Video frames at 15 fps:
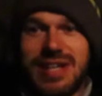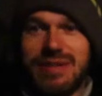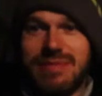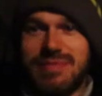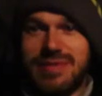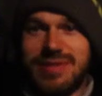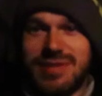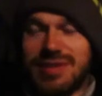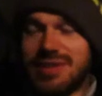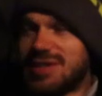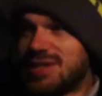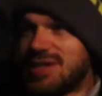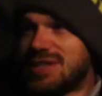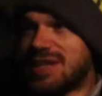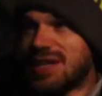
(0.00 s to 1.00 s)
come
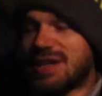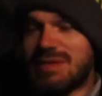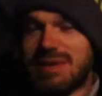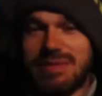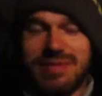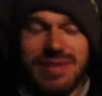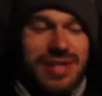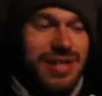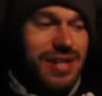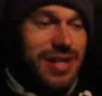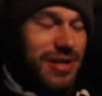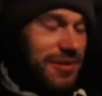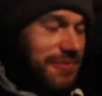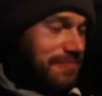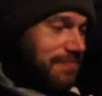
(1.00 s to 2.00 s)
she did come up to the car.